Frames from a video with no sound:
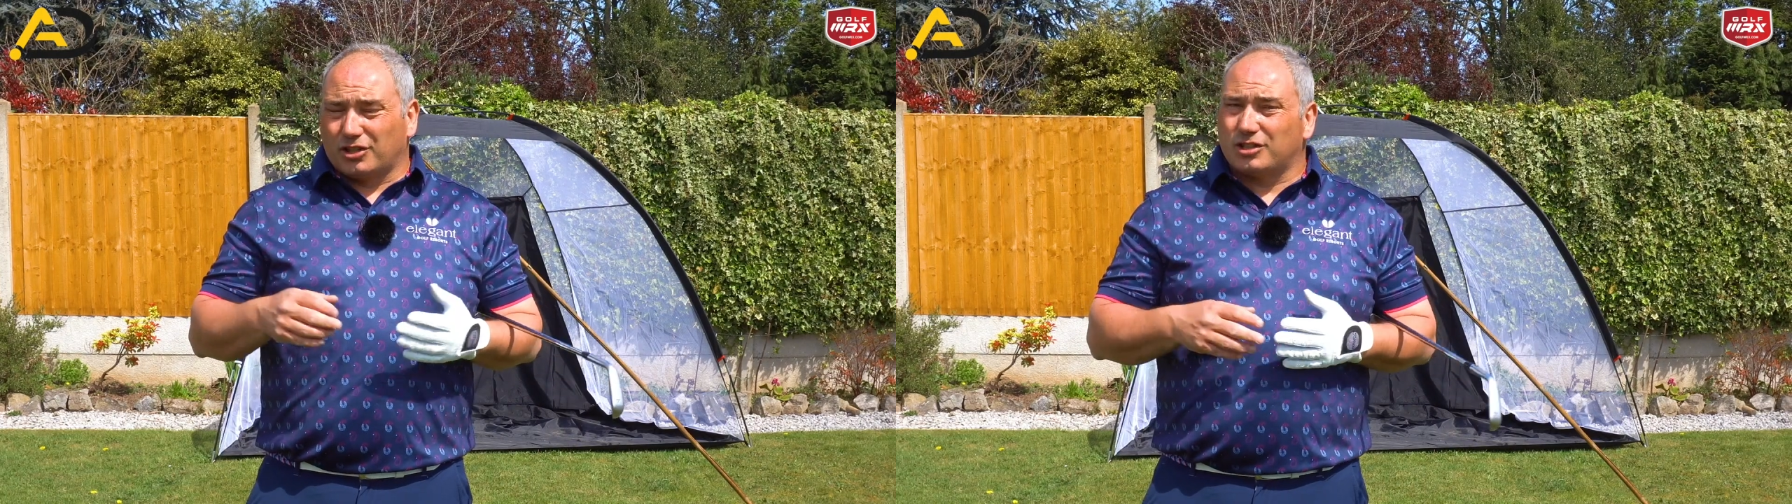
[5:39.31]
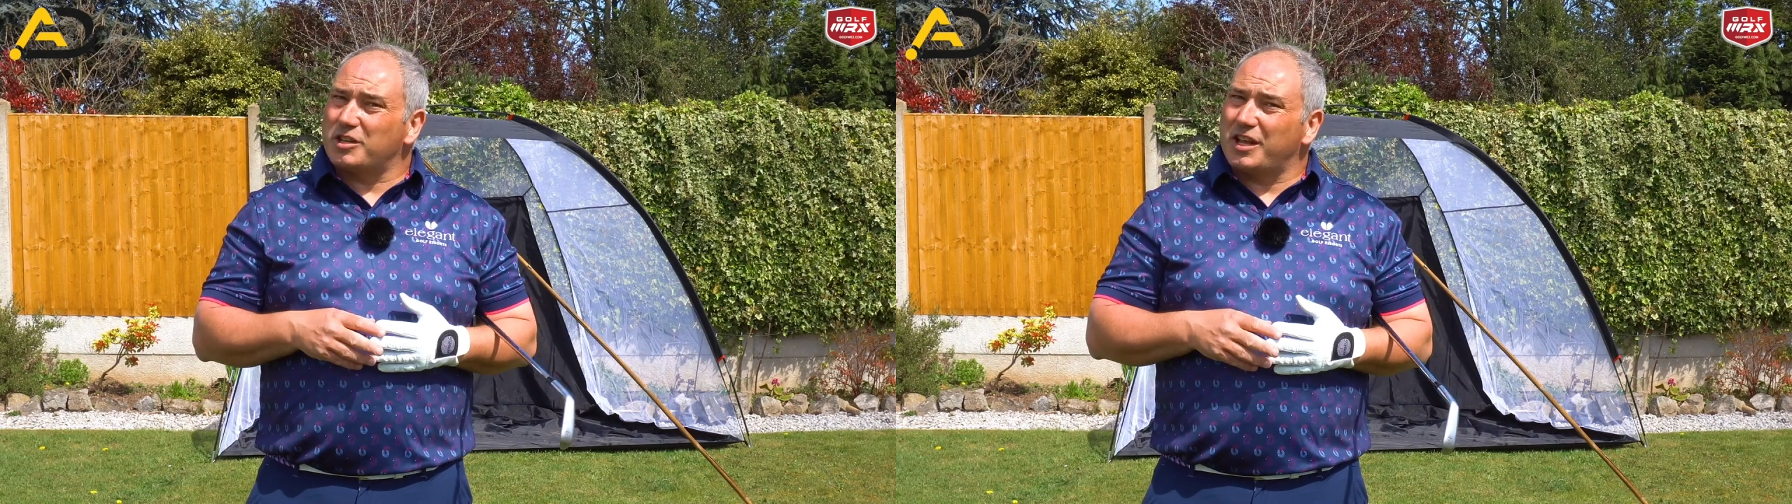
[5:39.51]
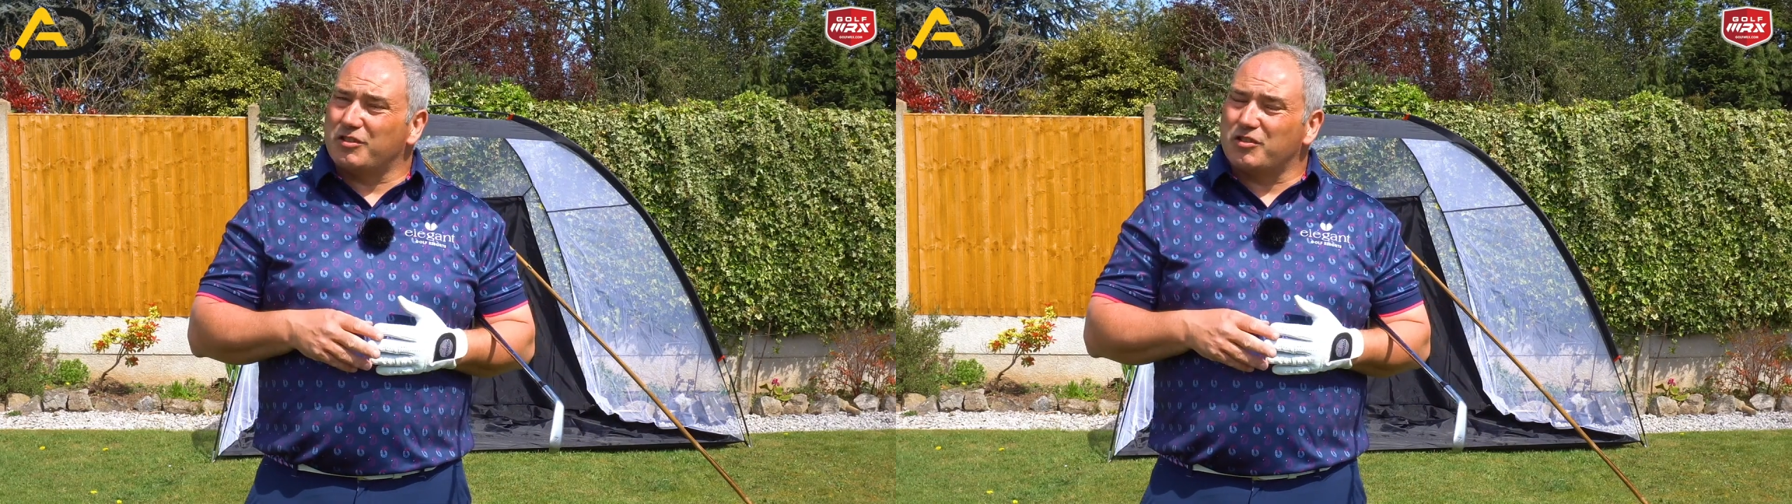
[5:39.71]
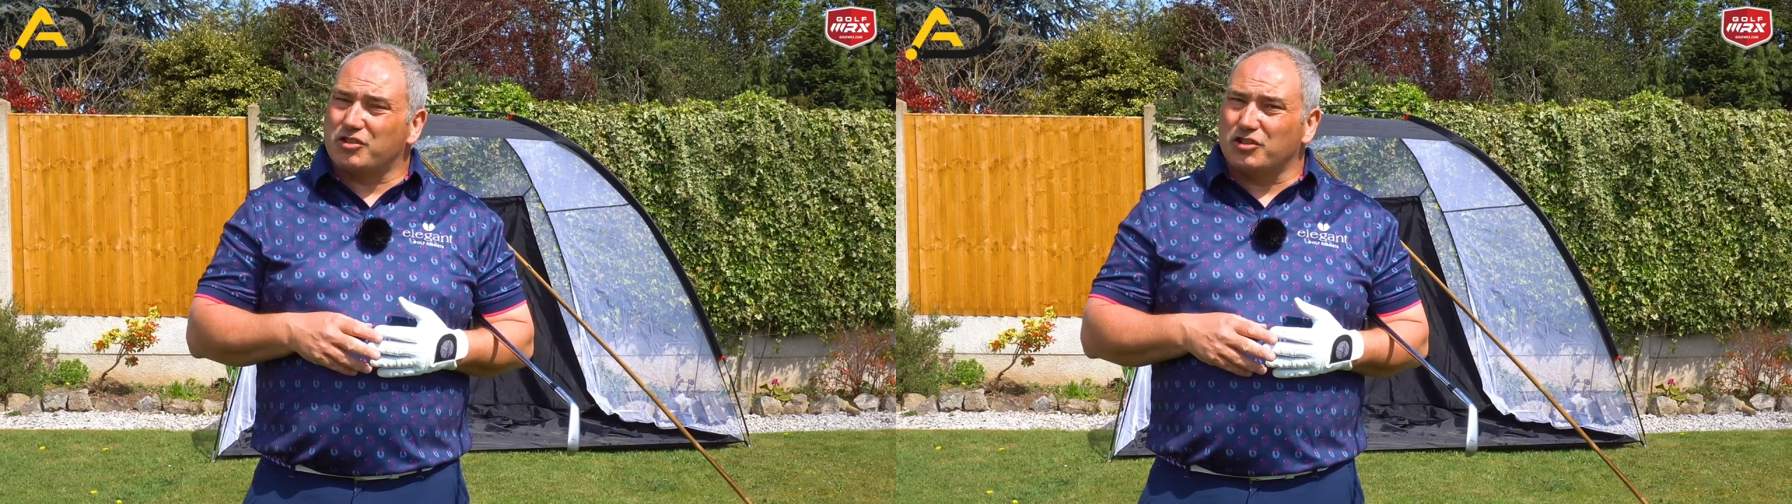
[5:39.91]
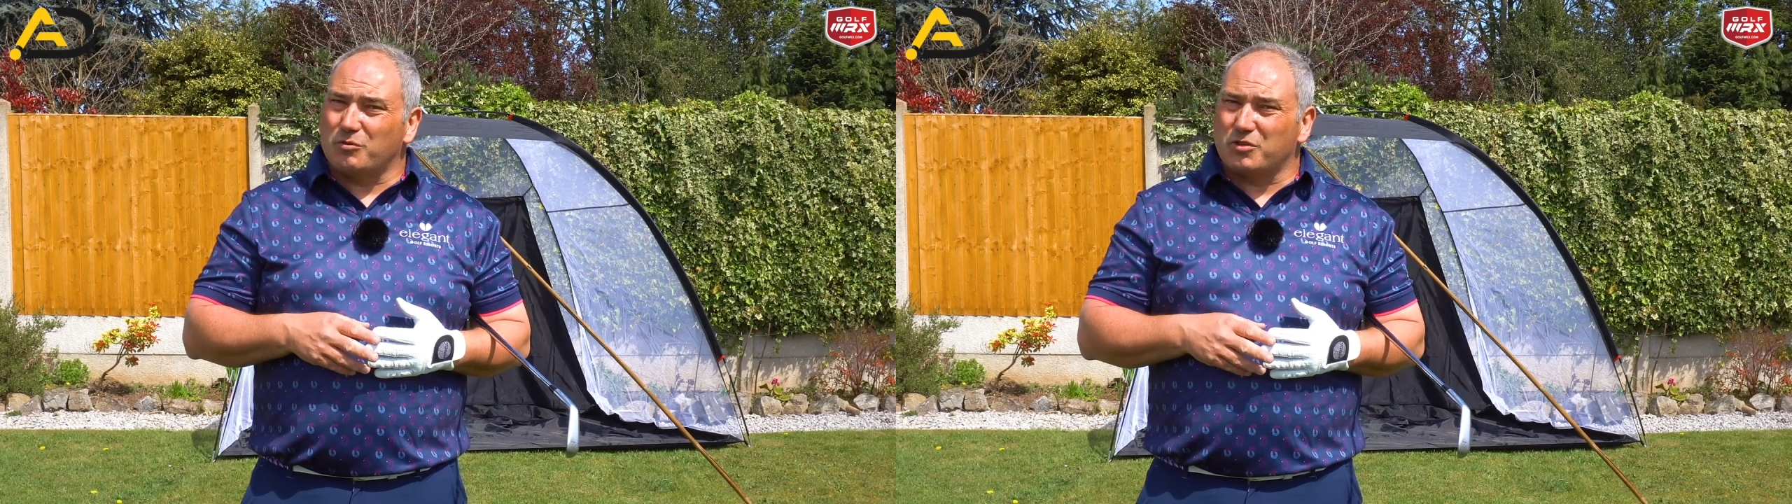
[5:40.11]

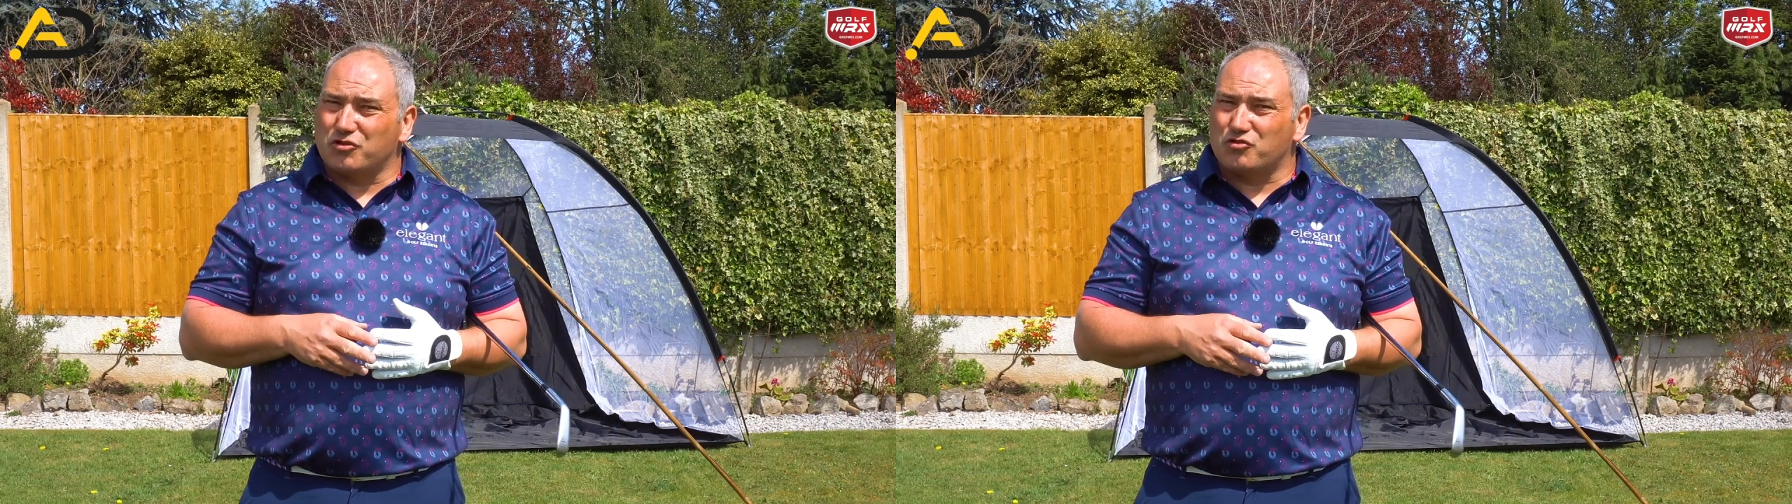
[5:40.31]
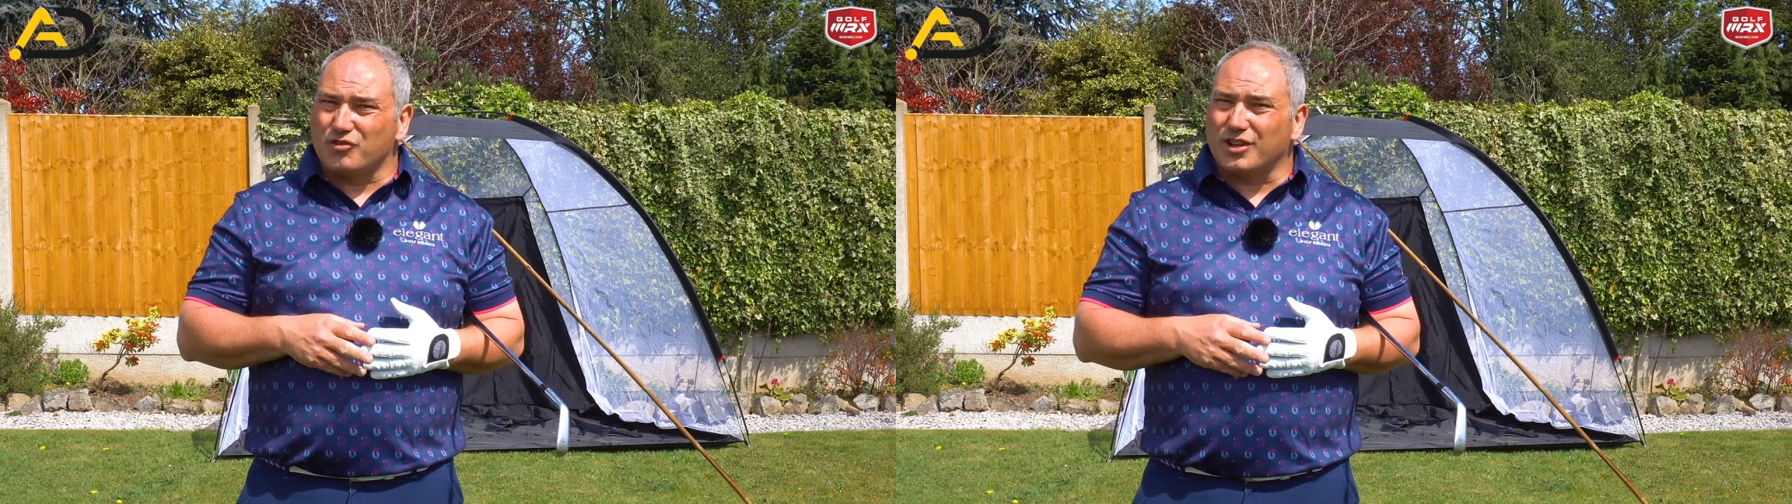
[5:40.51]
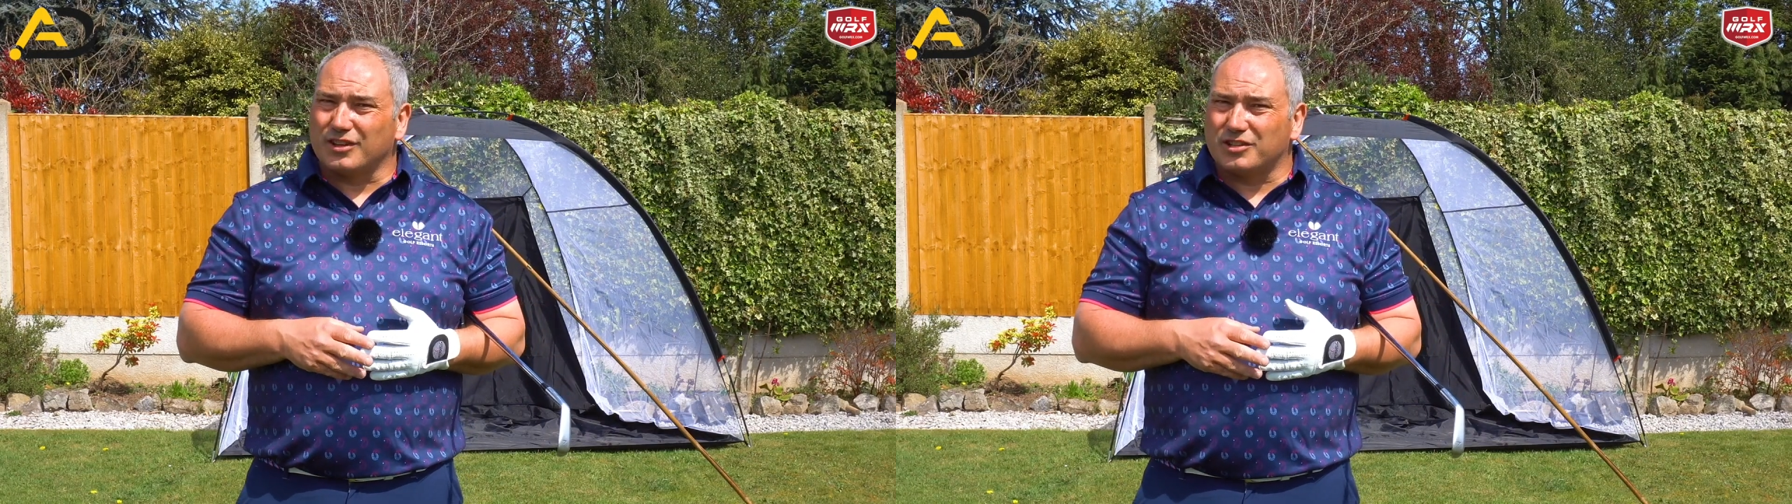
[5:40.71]
Certainly with a drill,